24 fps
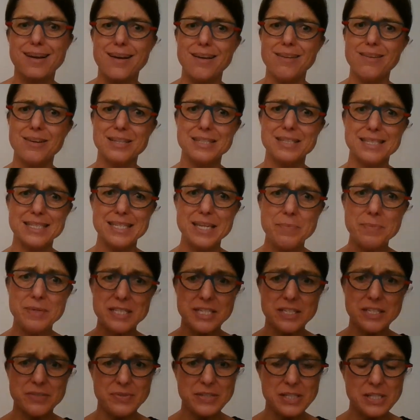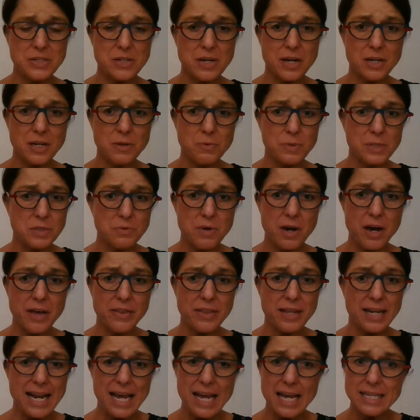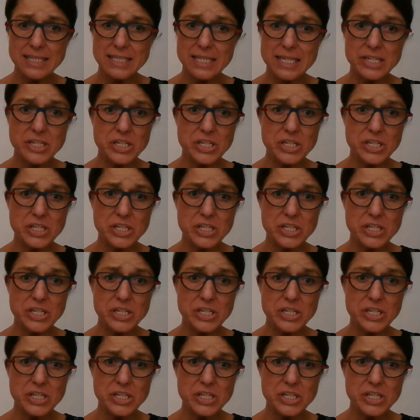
You can see Mrs. van Staden was rather lazy.